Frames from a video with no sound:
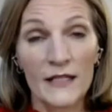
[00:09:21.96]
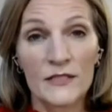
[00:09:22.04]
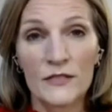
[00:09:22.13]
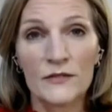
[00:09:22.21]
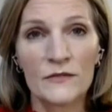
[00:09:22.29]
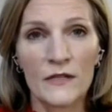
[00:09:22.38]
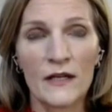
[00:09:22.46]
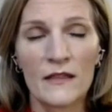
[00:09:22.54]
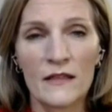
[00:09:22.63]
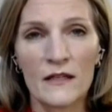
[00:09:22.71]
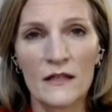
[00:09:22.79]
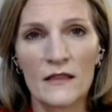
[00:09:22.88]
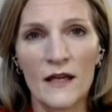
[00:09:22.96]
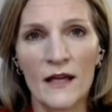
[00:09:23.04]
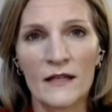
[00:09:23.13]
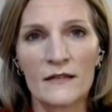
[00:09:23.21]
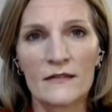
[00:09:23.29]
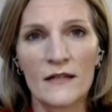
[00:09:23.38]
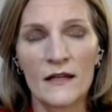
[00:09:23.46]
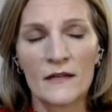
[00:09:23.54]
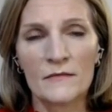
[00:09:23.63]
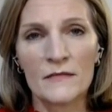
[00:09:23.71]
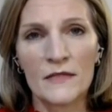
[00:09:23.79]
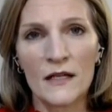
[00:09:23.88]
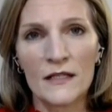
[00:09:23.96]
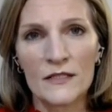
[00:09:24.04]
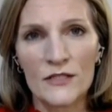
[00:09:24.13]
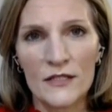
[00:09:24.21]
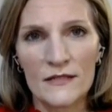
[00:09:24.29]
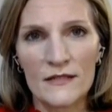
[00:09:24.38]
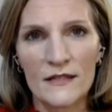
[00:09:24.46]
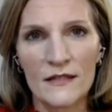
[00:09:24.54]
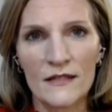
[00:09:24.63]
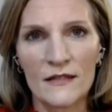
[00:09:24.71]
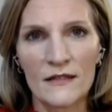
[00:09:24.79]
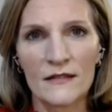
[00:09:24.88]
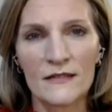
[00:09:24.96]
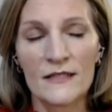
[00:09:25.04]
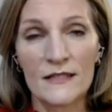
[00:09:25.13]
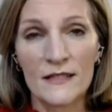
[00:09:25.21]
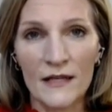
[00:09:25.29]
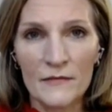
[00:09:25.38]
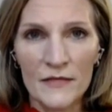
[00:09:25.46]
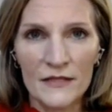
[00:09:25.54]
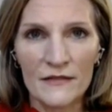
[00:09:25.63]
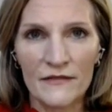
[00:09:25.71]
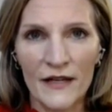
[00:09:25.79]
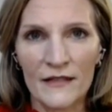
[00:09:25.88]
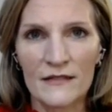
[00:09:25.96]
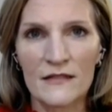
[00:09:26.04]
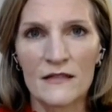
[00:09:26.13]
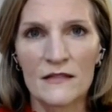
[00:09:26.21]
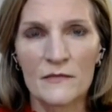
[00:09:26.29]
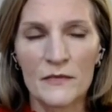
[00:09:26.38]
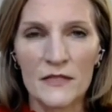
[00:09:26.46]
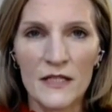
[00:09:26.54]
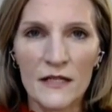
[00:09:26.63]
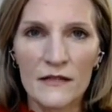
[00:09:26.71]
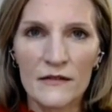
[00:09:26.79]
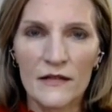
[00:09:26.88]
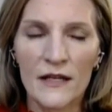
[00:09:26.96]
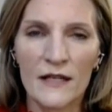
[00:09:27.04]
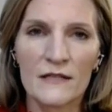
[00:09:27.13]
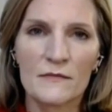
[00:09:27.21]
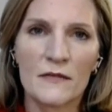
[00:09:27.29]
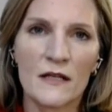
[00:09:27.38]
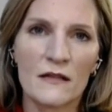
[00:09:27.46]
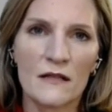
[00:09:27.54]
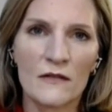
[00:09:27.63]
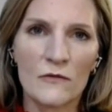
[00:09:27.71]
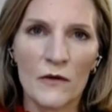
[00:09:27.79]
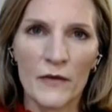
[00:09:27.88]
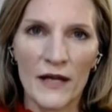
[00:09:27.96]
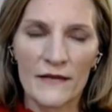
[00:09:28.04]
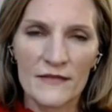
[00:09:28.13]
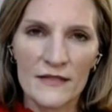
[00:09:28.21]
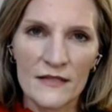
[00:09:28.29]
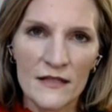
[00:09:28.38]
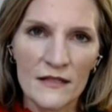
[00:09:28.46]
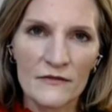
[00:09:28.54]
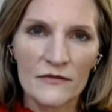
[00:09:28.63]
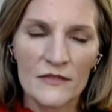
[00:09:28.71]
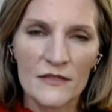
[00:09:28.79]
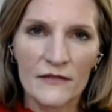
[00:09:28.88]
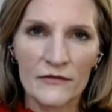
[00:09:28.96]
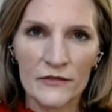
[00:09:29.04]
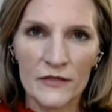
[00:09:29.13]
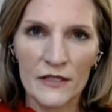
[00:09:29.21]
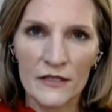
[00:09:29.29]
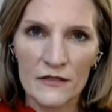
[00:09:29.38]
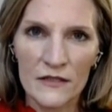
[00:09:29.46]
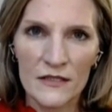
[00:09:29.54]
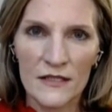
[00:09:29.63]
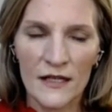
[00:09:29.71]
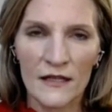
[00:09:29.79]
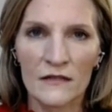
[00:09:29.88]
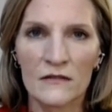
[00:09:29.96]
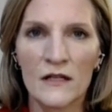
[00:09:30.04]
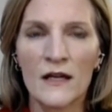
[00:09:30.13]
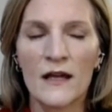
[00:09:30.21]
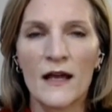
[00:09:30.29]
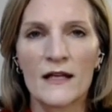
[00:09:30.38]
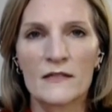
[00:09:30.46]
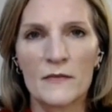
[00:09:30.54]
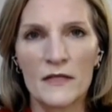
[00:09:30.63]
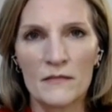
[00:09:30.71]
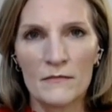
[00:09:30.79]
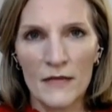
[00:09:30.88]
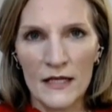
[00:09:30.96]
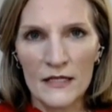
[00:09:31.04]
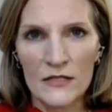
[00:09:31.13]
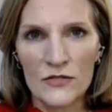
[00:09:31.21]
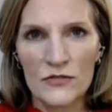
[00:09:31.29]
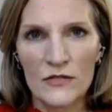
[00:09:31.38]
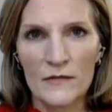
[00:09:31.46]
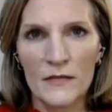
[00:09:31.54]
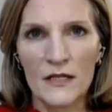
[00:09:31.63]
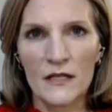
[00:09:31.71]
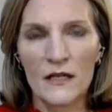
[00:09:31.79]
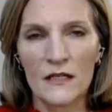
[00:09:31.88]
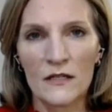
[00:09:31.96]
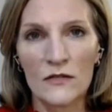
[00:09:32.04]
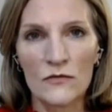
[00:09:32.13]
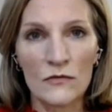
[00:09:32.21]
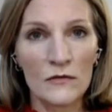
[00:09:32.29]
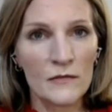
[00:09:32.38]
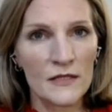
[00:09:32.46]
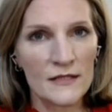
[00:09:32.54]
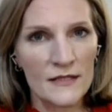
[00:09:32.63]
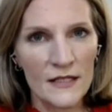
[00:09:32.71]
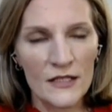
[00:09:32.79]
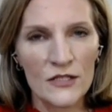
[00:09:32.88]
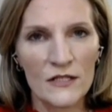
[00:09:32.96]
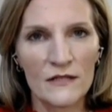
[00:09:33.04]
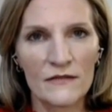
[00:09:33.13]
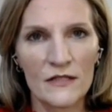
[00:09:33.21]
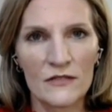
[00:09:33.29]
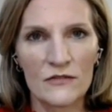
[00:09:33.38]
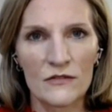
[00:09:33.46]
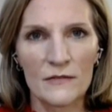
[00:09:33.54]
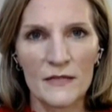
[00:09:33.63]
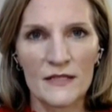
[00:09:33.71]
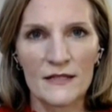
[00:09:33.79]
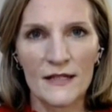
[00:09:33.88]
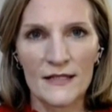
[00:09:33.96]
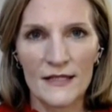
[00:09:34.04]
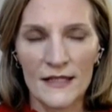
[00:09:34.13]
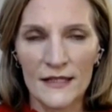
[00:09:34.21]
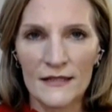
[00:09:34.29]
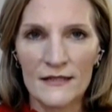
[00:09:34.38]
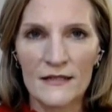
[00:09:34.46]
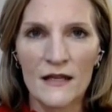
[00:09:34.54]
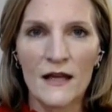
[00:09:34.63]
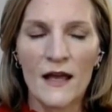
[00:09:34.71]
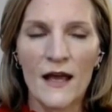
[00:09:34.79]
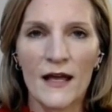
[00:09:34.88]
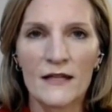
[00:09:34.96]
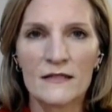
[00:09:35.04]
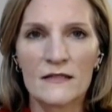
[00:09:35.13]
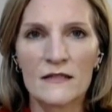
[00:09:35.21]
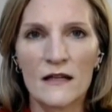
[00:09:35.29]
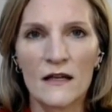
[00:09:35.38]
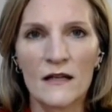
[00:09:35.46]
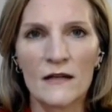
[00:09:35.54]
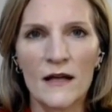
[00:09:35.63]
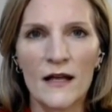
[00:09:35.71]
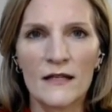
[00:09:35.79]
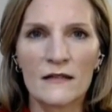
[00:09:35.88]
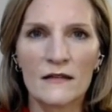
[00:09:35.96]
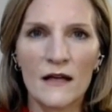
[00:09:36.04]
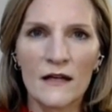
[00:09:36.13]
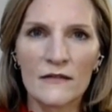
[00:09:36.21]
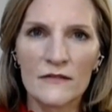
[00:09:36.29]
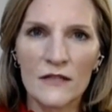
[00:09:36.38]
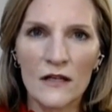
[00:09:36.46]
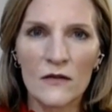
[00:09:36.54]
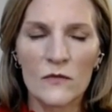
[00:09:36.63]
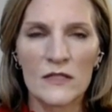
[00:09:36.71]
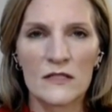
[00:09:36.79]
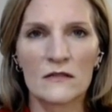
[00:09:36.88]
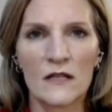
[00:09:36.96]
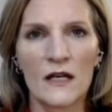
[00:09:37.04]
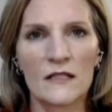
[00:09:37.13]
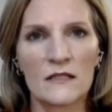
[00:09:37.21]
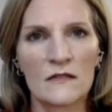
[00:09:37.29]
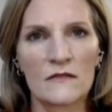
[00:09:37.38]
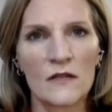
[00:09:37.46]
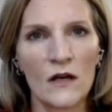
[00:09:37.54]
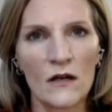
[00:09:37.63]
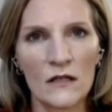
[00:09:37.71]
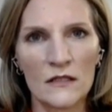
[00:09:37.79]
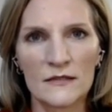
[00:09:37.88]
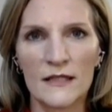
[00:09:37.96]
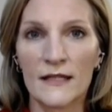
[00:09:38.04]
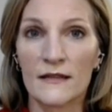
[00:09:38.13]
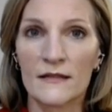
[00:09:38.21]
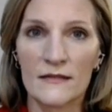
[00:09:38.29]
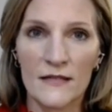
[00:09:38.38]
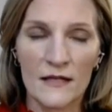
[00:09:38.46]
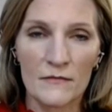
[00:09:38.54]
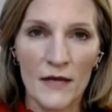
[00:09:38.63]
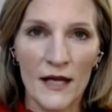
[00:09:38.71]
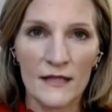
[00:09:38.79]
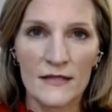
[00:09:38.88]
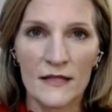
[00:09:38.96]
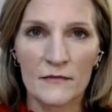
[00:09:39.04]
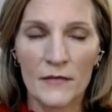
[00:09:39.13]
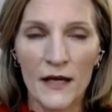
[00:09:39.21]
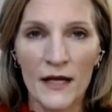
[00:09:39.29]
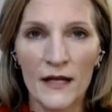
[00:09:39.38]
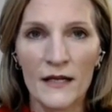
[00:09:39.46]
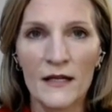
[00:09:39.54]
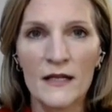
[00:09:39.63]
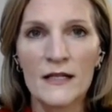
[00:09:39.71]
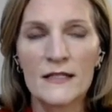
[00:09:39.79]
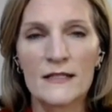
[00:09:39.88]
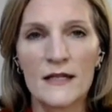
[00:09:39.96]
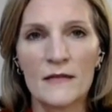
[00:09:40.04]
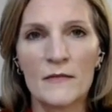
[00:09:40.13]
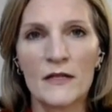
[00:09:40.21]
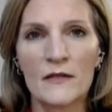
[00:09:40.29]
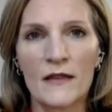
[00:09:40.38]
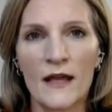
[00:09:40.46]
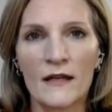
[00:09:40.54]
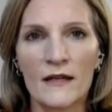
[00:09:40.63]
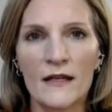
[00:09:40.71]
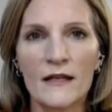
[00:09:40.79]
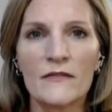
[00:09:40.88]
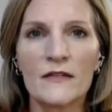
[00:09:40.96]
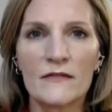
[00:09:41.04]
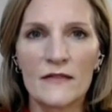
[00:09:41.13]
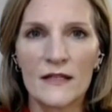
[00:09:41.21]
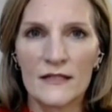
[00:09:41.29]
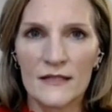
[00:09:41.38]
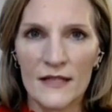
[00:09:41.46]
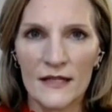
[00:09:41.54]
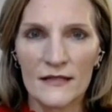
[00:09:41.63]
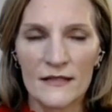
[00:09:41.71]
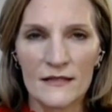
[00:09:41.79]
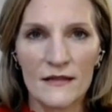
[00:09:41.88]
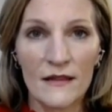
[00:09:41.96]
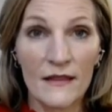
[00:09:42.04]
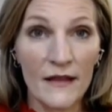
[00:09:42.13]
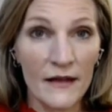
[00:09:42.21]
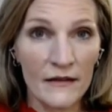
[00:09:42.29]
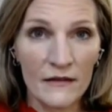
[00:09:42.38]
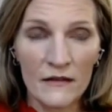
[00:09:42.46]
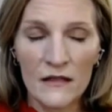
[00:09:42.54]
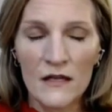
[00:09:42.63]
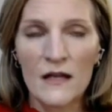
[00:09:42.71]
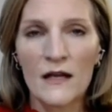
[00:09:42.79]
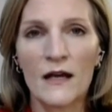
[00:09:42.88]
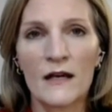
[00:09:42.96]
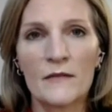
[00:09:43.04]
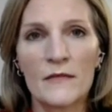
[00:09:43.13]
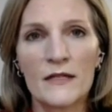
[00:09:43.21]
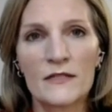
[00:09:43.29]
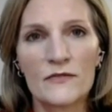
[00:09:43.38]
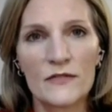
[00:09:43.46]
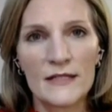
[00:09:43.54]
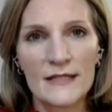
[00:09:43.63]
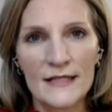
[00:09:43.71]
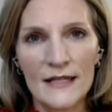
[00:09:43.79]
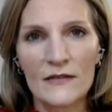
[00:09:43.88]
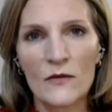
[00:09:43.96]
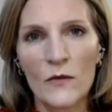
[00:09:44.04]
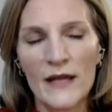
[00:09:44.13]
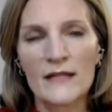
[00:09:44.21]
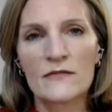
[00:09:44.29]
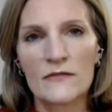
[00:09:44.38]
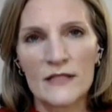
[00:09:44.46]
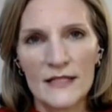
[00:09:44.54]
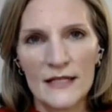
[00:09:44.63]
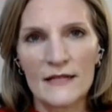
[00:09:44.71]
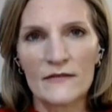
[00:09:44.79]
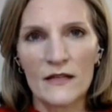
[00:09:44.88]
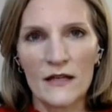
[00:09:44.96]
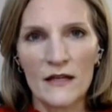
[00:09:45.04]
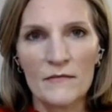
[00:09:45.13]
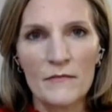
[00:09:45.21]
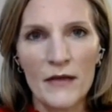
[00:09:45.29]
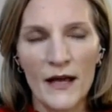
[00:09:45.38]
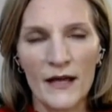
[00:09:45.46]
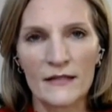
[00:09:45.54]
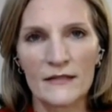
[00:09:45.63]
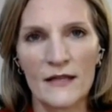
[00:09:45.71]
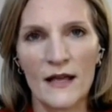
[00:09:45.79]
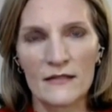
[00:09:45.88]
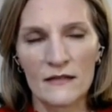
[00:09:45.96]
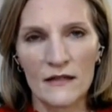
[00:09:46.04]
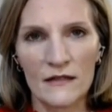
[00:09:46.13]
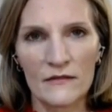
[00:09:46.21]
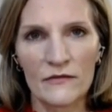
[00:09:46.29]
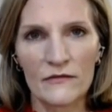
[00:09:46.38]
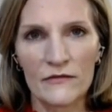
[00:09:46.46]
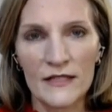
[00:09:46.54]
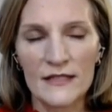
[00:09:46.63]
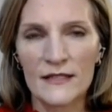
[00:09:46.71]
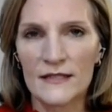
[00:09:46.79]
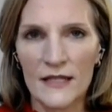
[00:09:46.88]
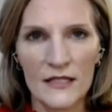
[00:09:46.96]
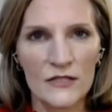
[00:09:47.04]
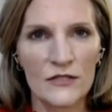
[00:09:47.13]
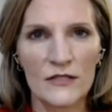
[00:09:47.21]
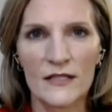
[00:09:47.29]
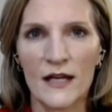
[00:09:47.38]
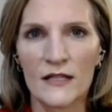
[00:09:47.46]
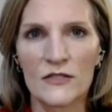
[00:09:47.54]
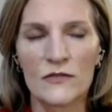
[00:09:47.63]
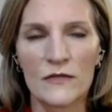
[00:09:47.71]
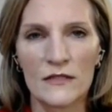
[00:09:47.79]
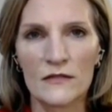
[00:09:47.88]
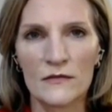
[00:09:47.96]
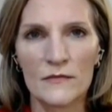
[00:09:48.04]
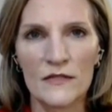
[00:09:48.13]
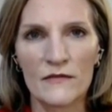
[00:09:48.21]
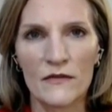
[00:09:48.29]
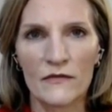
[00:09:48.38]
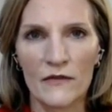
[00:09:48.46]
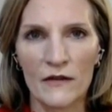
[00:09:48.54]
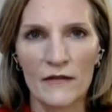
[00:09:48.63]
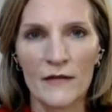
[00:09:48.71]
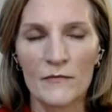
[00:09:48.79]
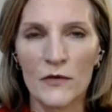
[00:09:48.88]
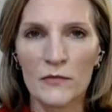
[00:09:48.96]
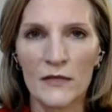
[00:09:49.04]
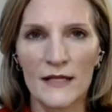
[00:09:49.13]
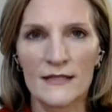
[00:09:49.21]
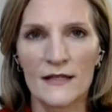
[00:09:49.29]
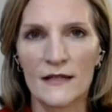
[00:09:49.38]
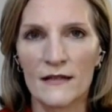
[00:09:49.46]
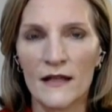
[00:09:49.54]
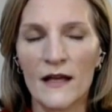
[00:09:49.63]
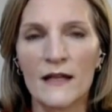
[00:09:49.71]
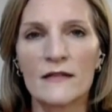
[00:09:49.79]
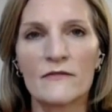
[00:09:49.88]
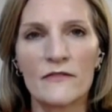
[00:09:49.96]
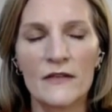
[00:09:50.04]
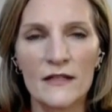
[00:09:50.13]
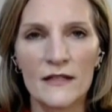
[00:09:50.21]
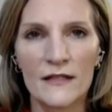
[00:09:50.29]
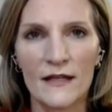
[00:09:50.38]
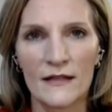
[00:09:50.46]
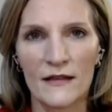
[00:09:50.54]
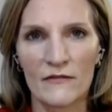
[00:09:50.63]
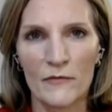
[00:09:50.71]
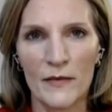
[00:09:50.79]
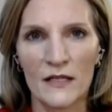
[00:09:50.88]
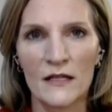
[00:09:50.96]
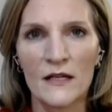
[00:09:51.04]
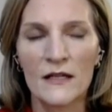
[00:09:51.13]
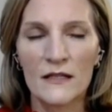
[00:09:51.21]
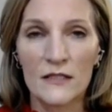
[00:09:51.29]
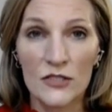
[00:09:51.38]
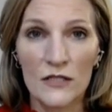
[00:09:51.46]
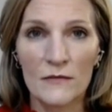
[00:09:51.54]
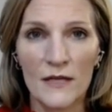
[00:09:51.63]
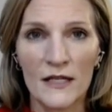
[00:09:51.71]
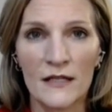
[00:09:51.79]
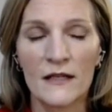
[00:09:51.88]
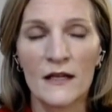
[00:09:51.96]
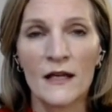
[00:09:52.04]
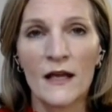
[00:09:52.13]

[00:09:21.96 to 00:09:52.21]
I do. I think that not just the incitement of violence in this particular case, but I think what we have seen for several years now has been a mainstreaming and a normalization of extremist ideas, and a lot of dog whistle kinds of calls like the stand back, stand by, statement that even if the intent isn't there, the way it's received, the impact, it has a lot of risk and danger attached to it in terms of the far right mobilizing online and feeling like they've been legitimated.